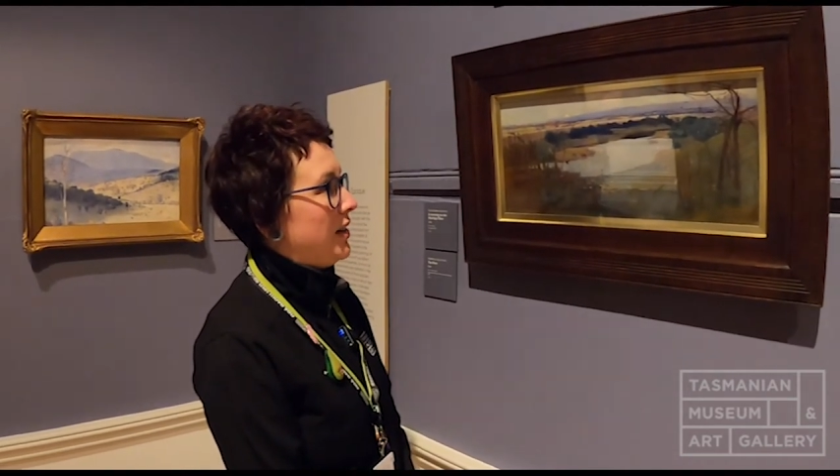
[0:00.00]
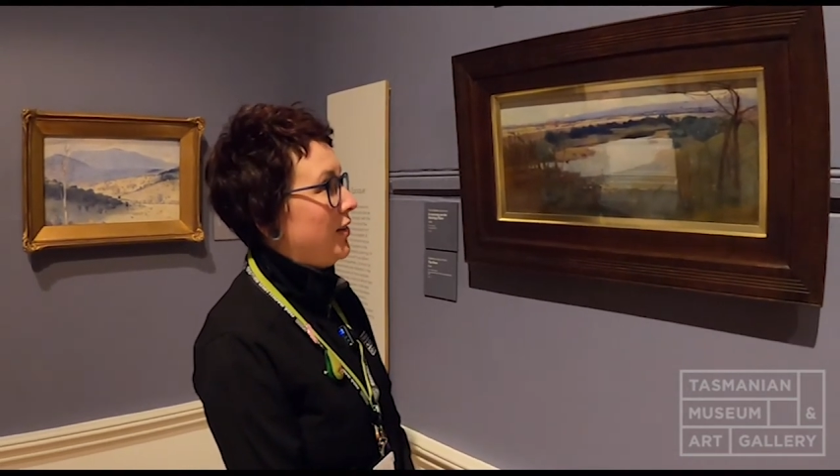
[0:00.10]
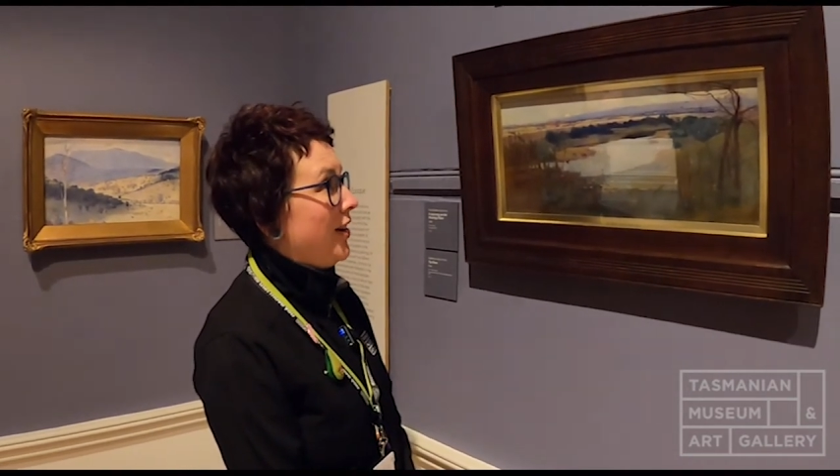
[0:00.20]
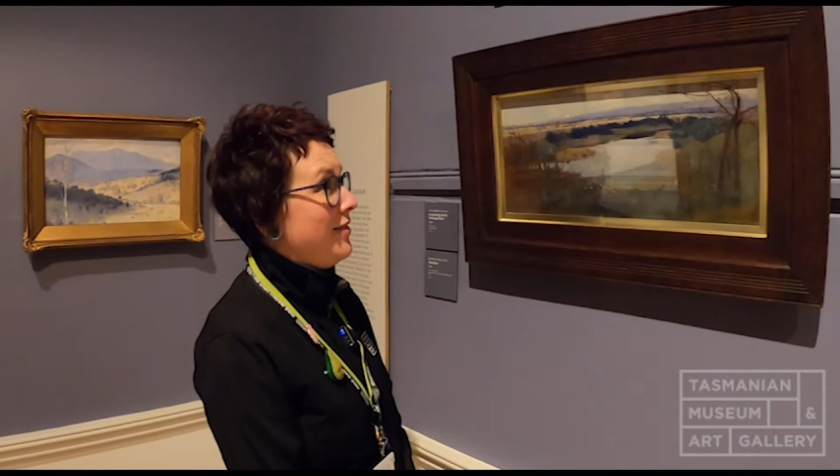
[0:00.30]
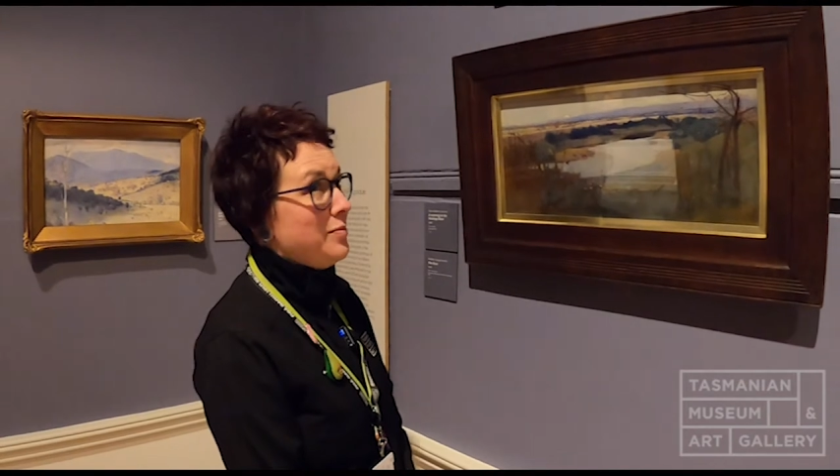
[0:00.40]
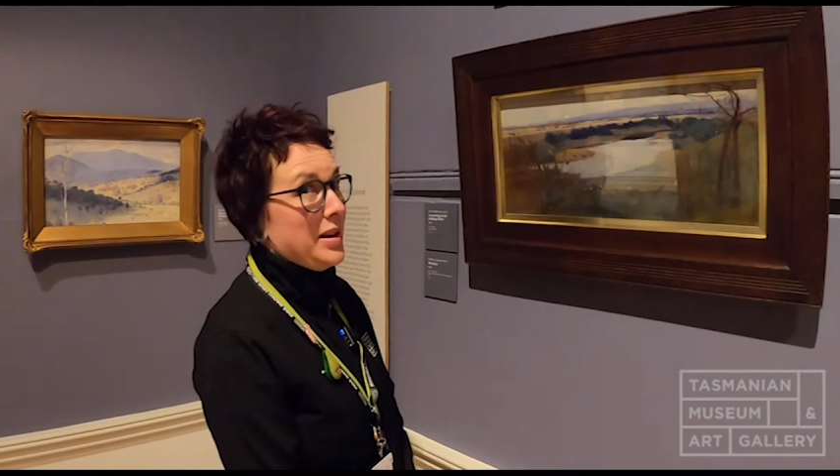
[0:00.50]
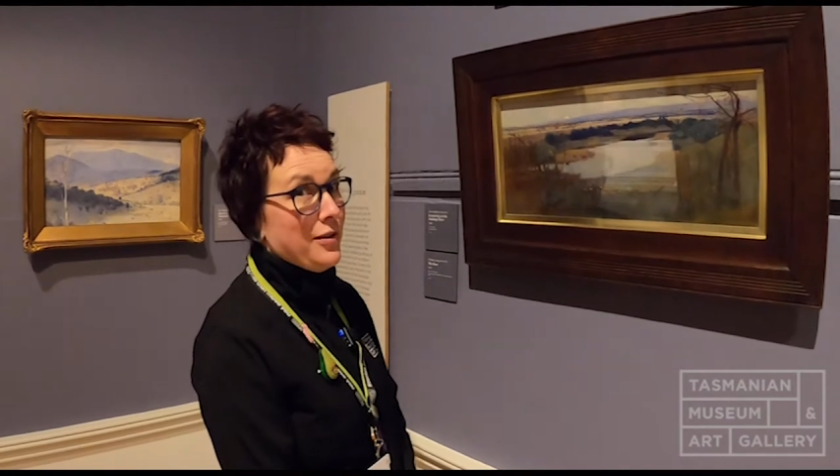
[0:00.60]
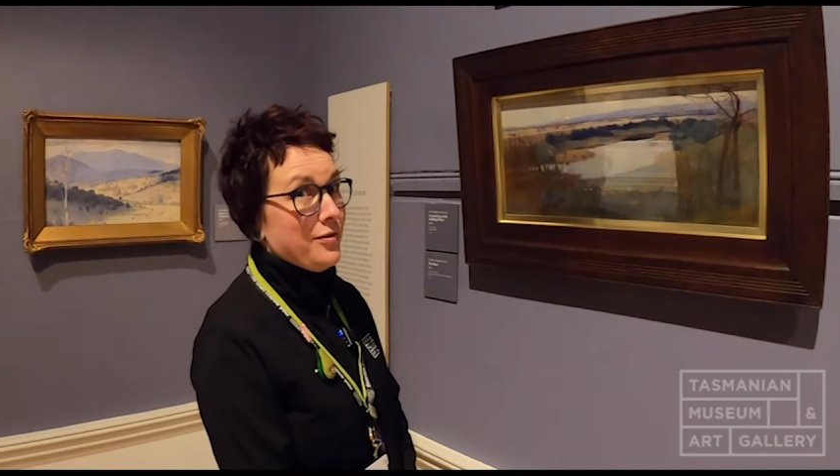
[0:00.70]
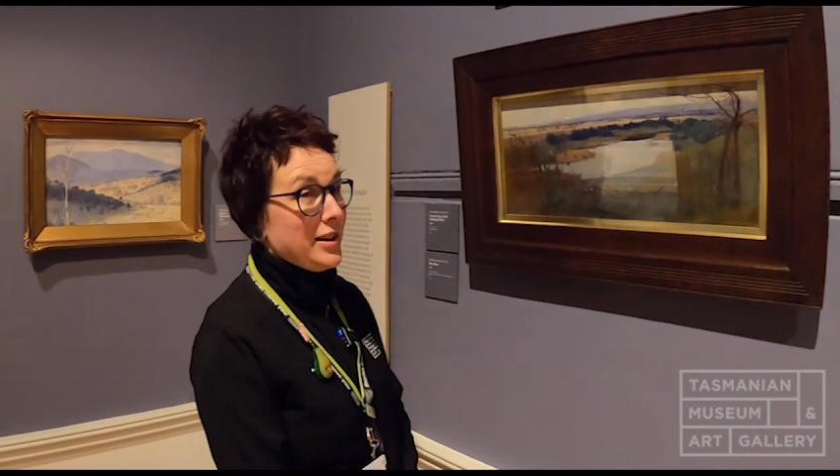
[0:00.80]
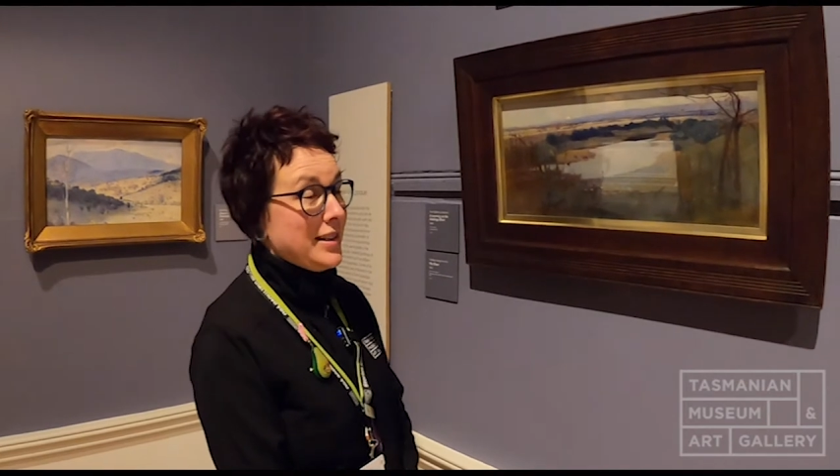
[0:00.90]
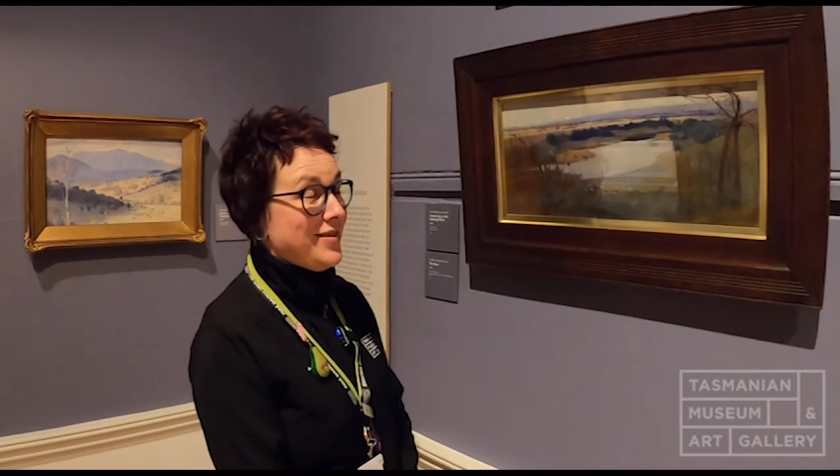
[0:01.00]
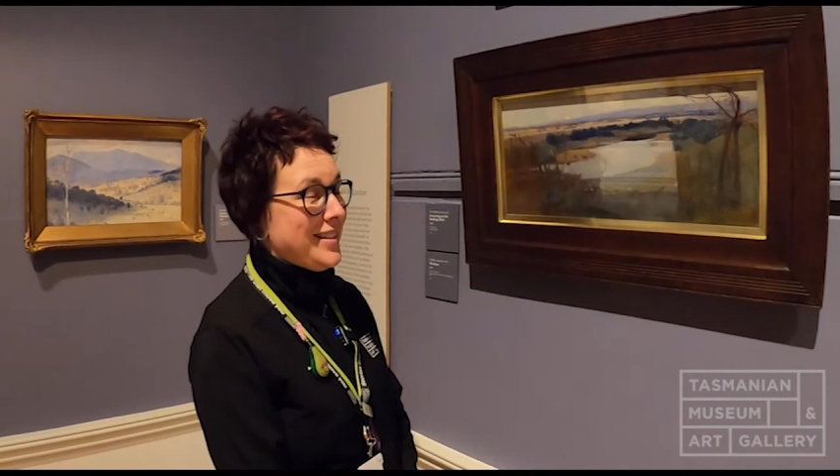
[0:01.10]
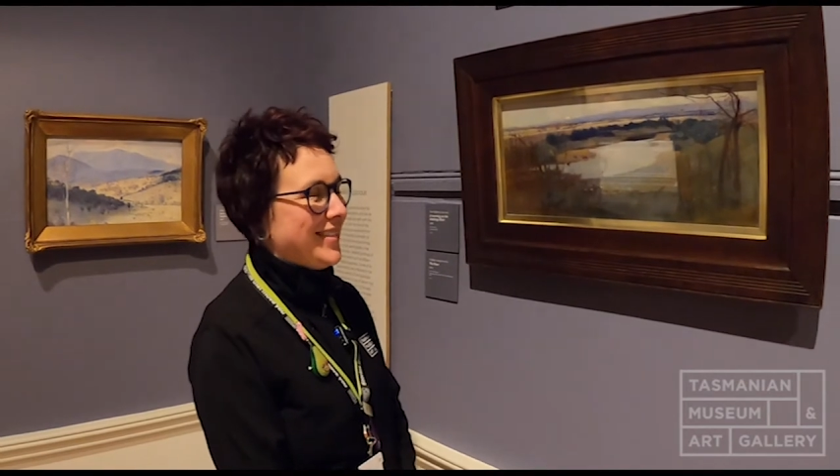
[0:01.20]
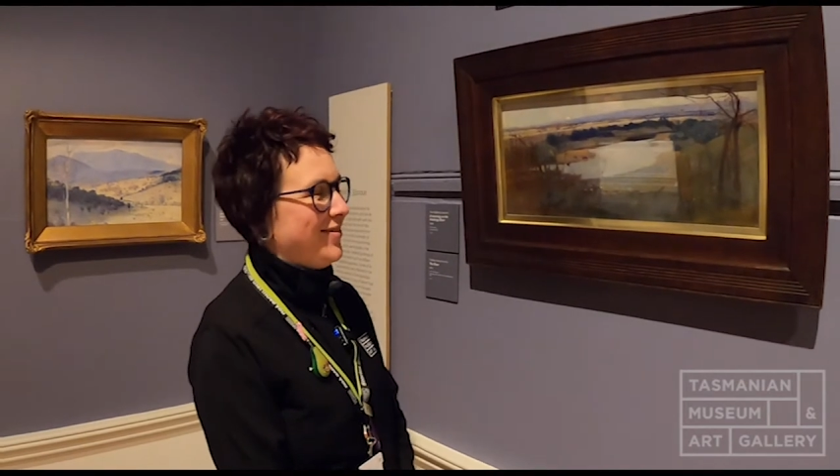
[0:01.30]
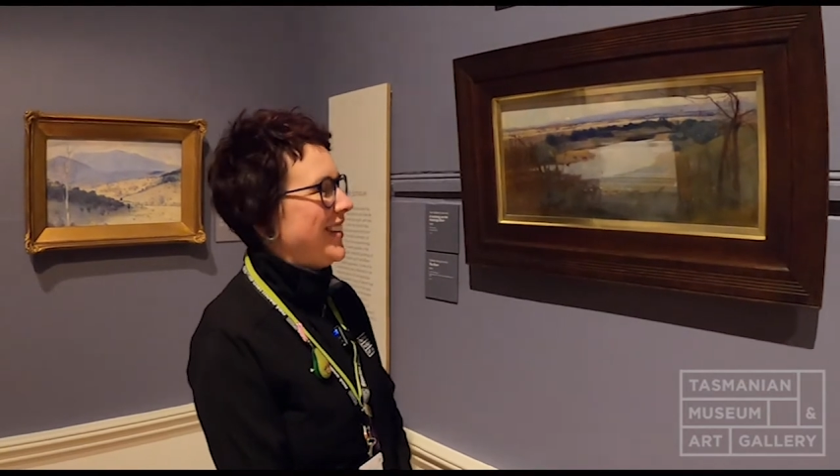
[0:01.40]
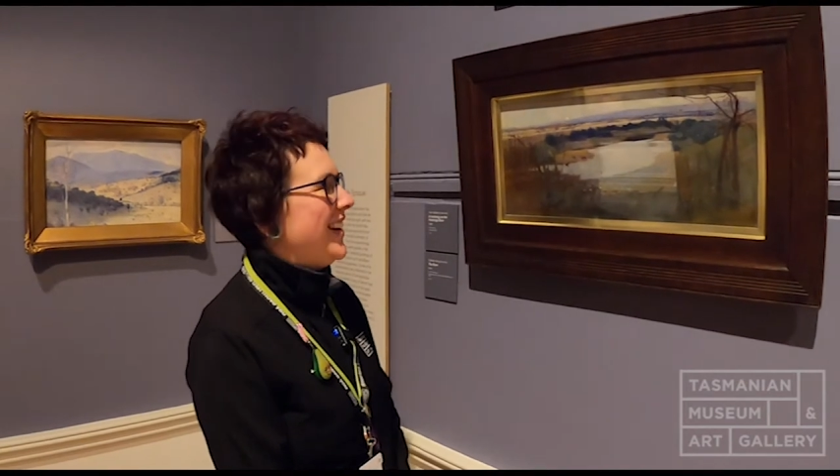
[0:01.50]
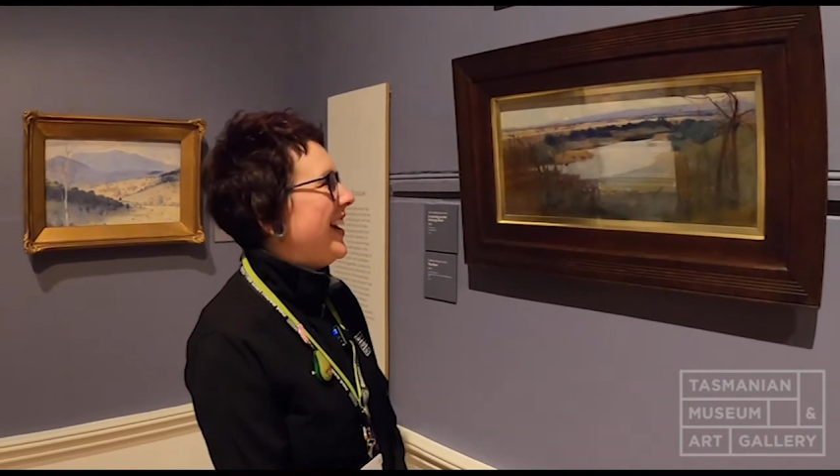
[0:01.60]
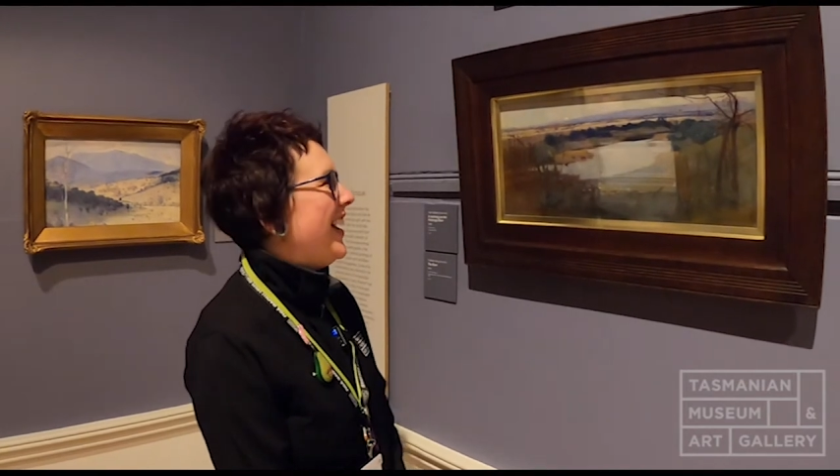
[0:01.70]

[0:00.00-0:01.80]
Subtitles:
alive and be in front of it.